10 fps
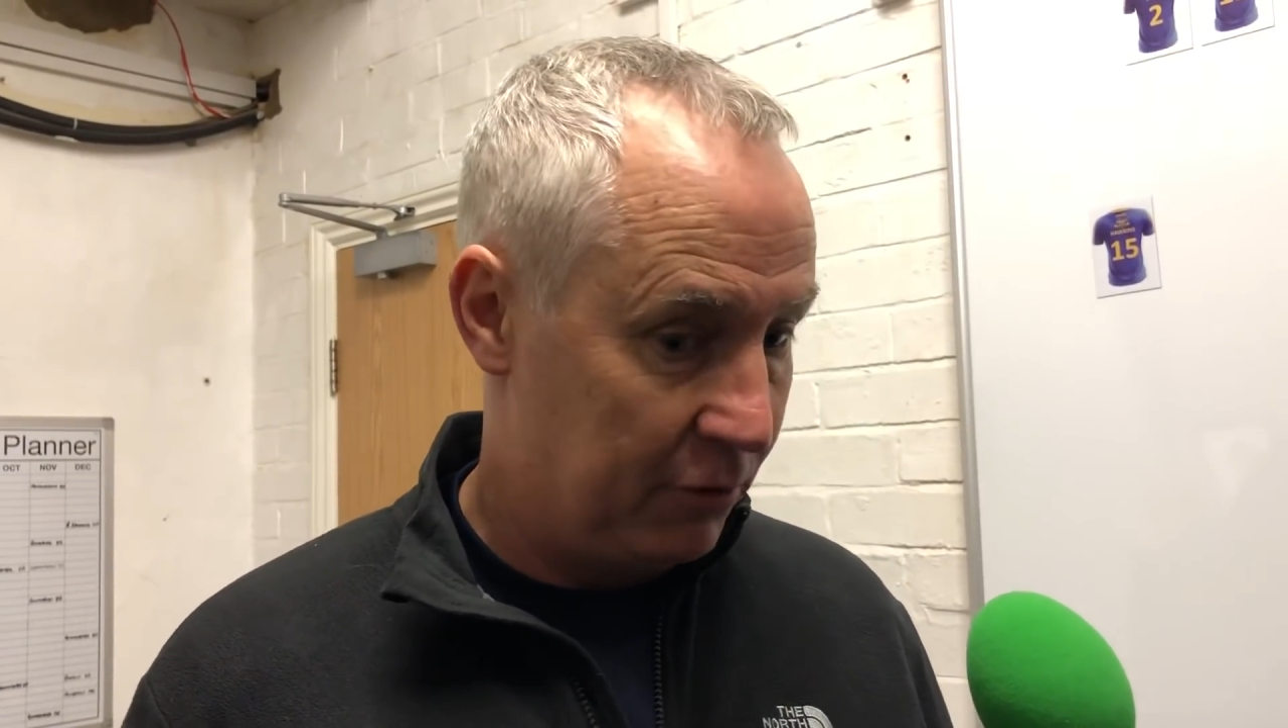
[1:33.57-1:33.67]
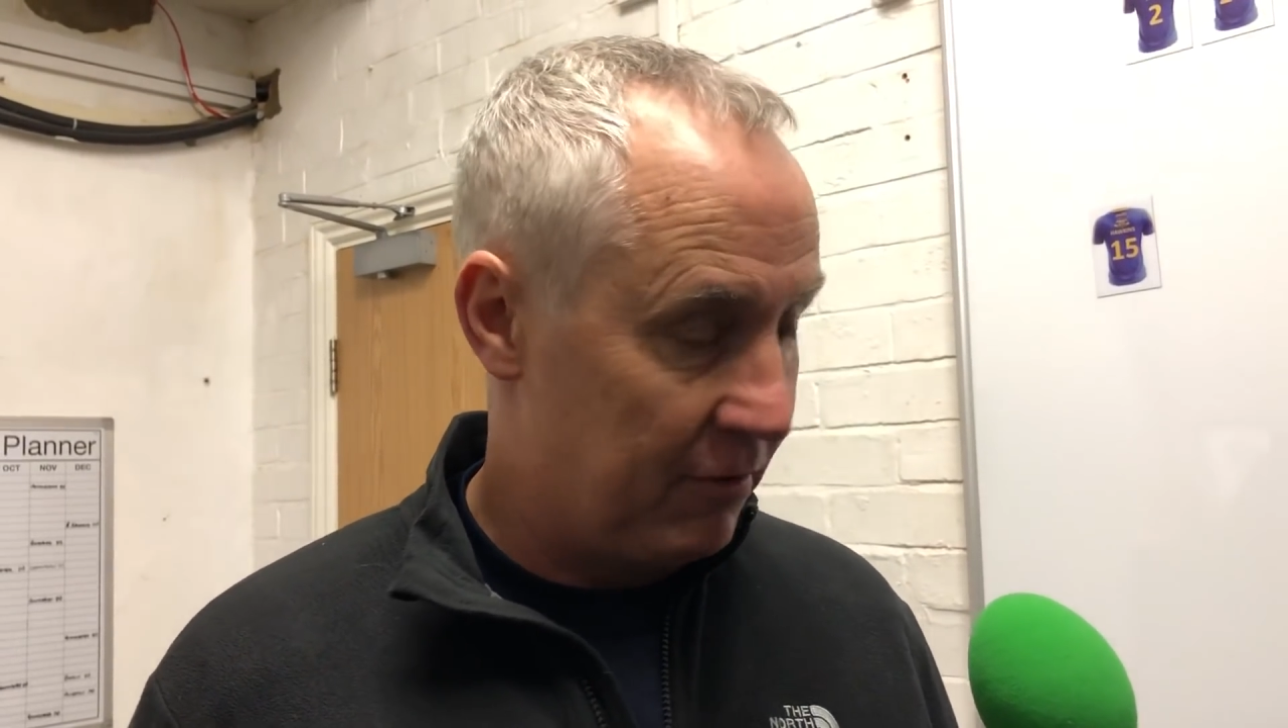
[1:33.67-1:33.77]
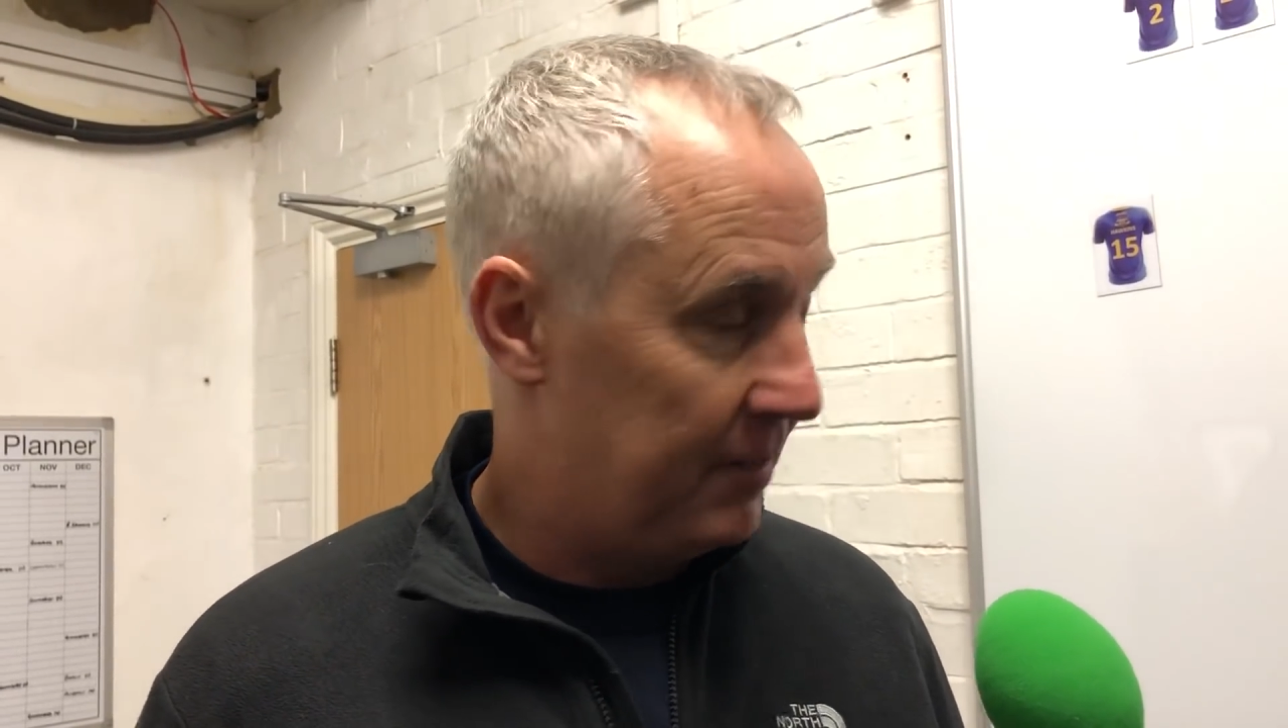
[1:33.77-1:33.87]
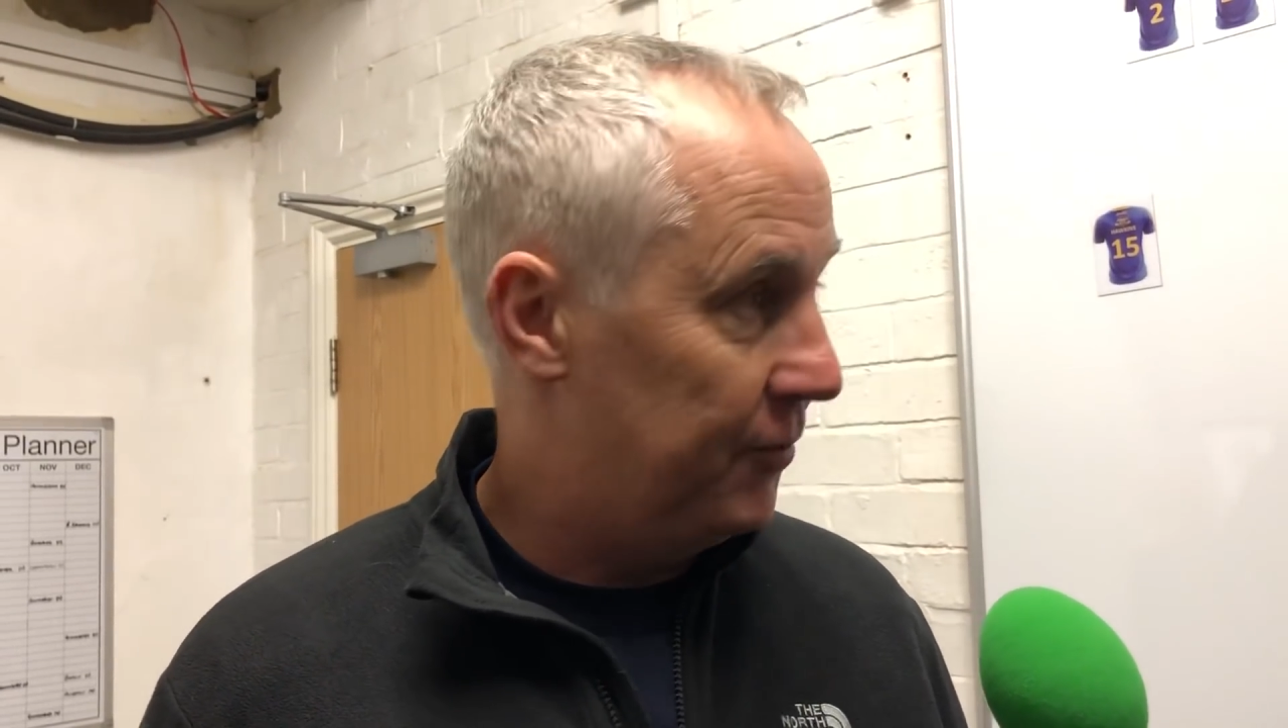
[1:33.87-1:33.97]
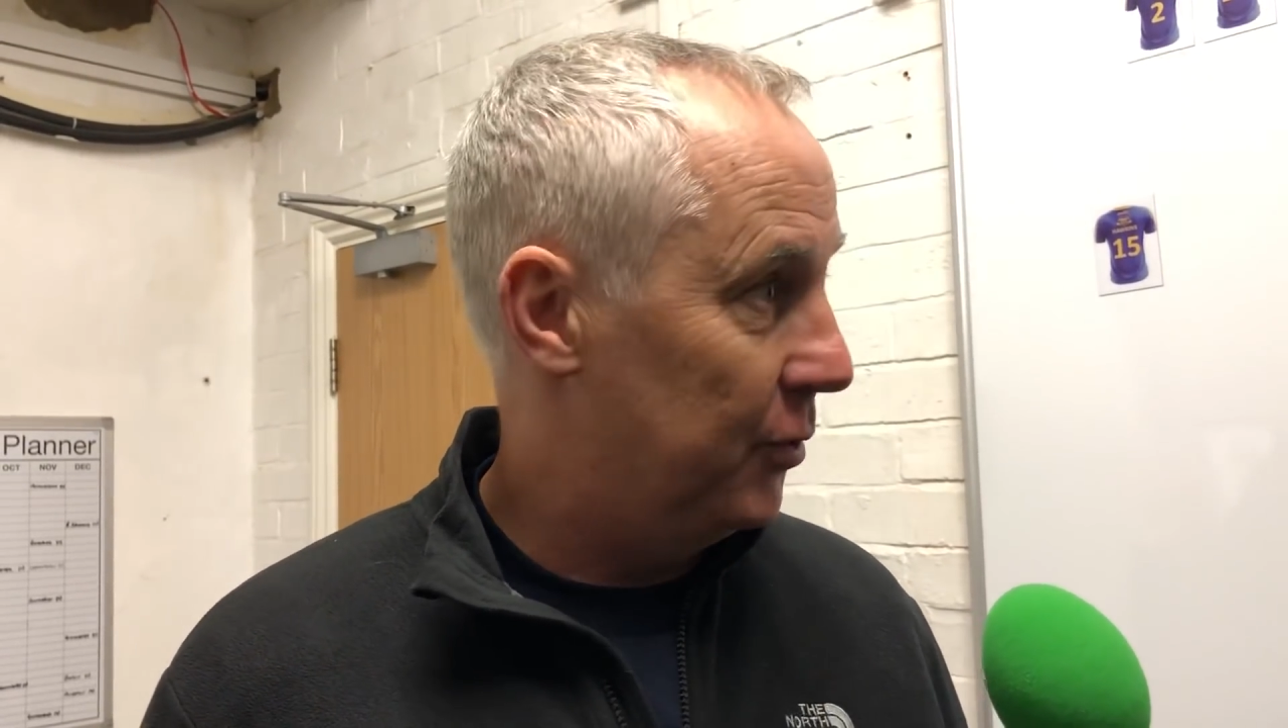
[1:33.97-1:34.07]

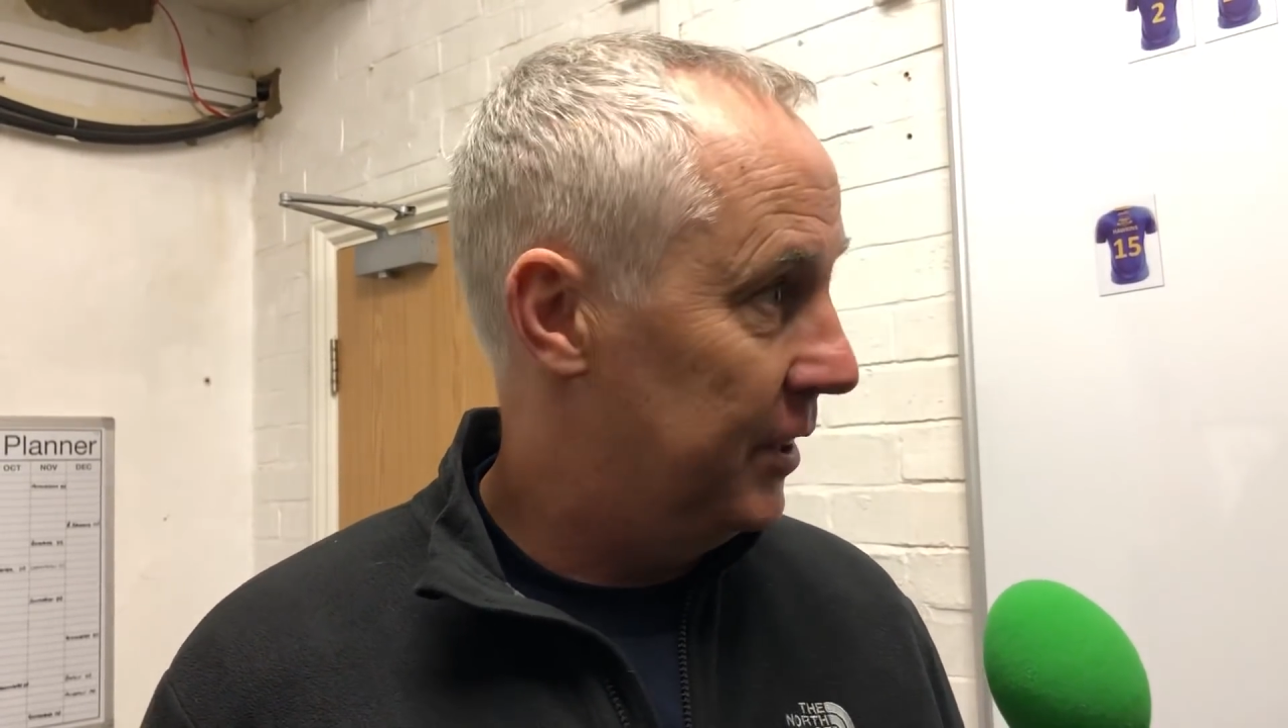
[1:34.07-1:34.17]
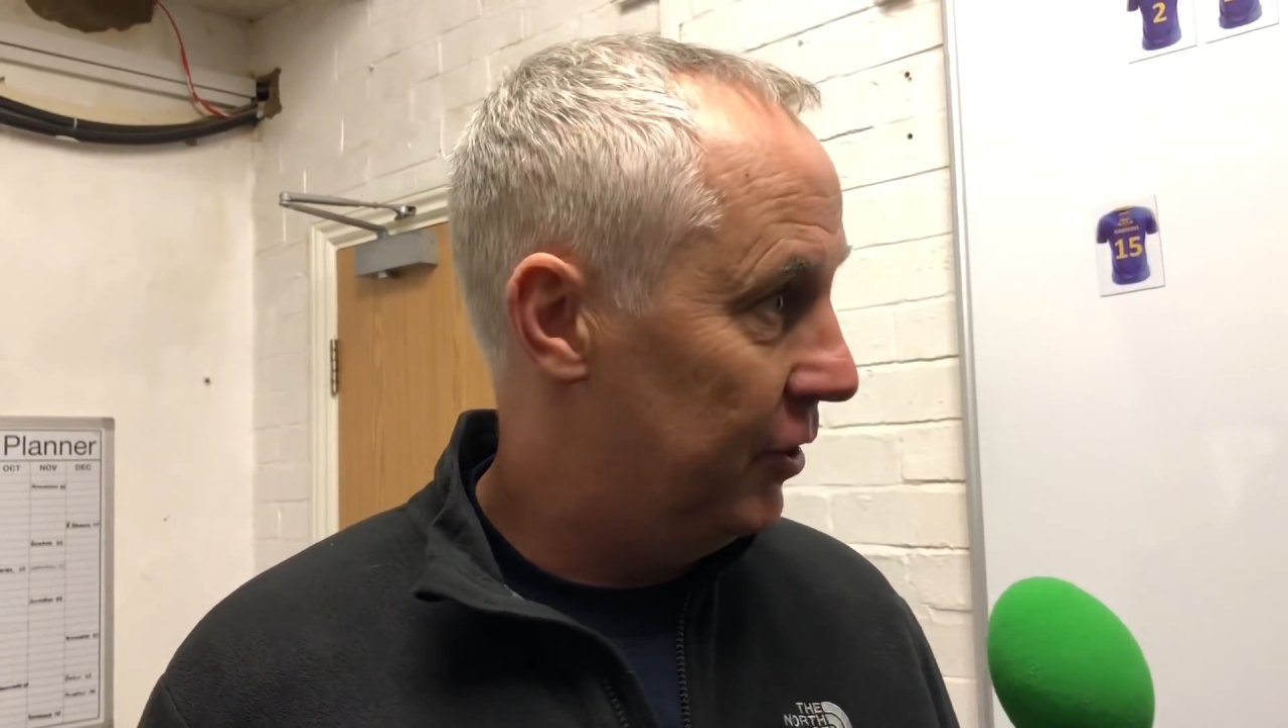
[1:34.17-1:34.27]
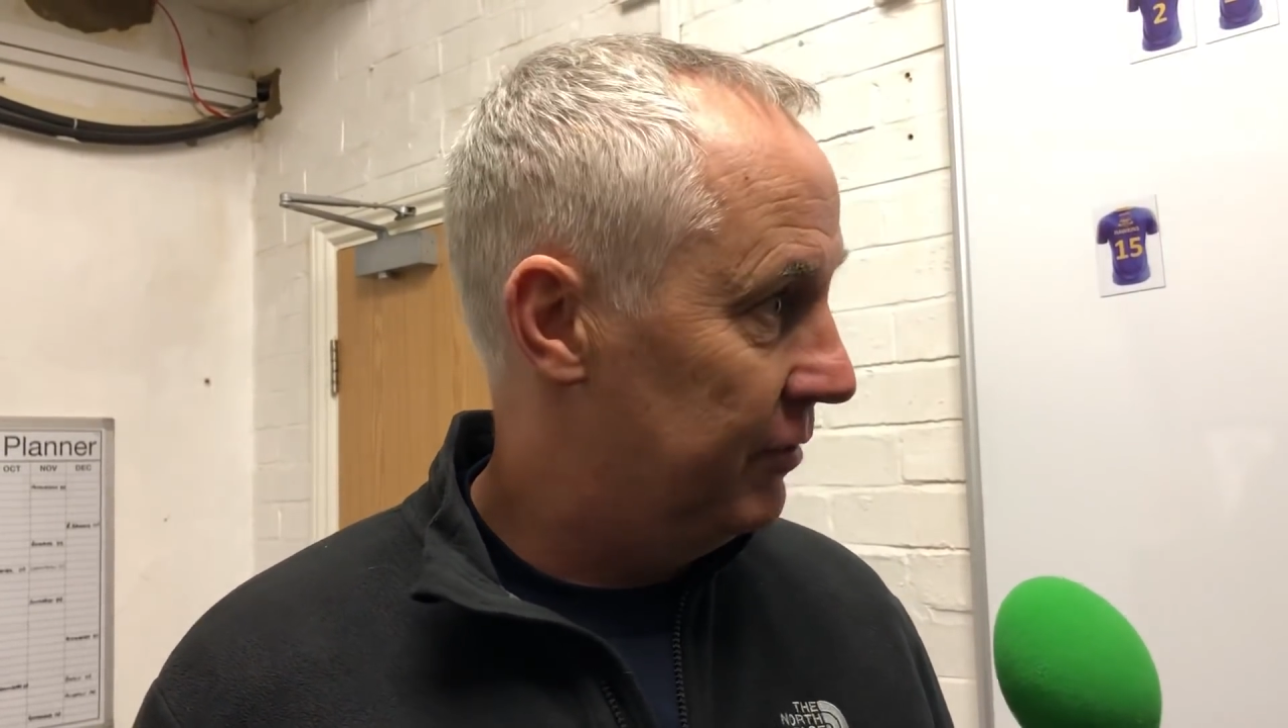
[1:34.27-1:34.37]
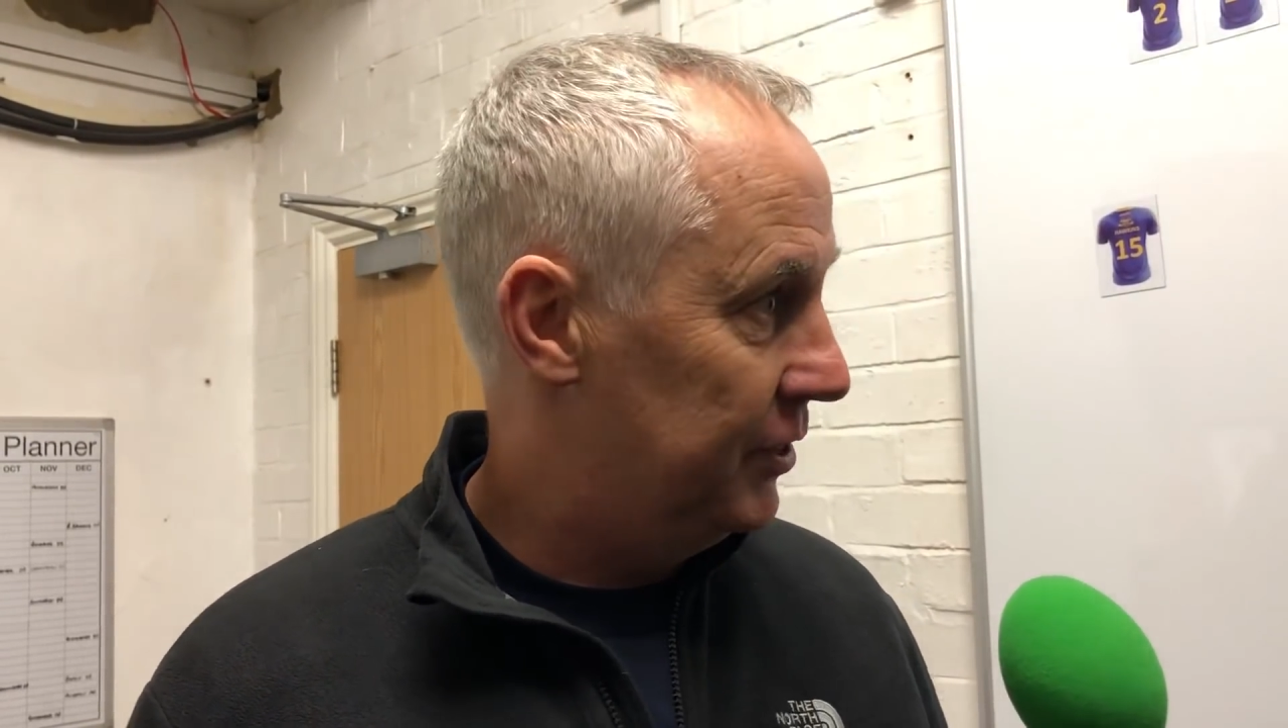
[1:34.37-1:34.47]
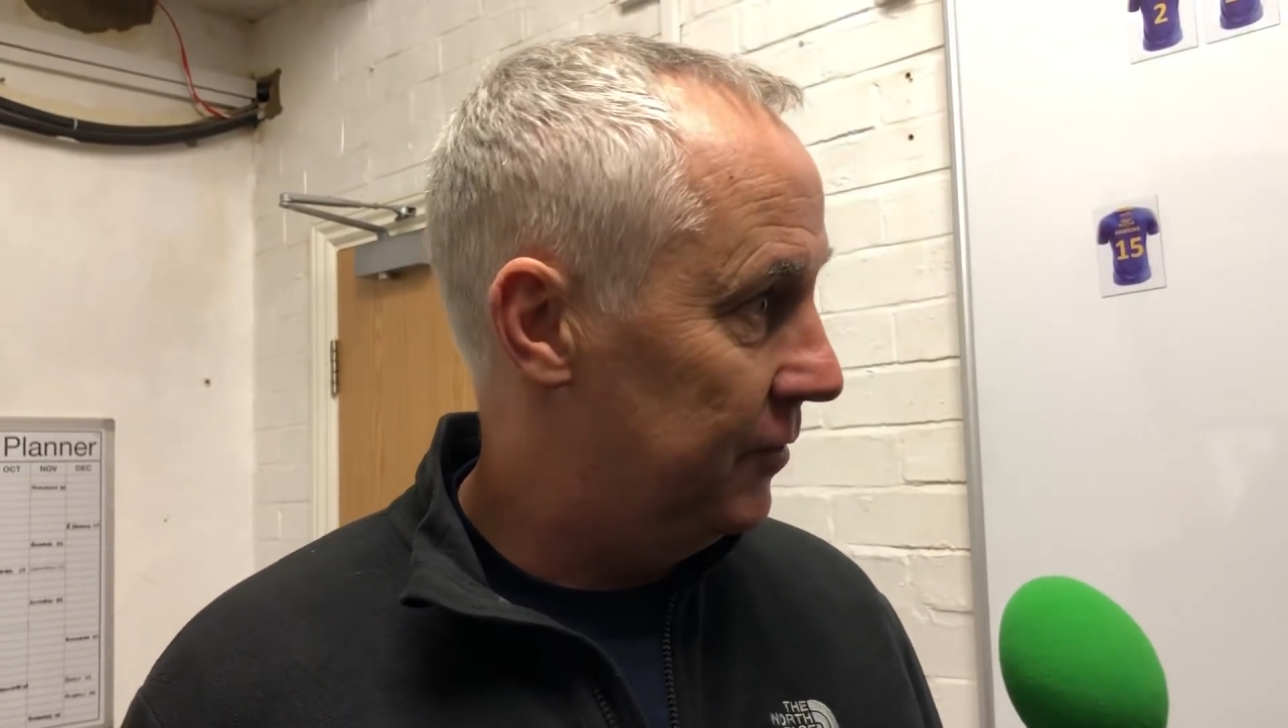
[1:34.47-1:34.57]
grateful that Norwich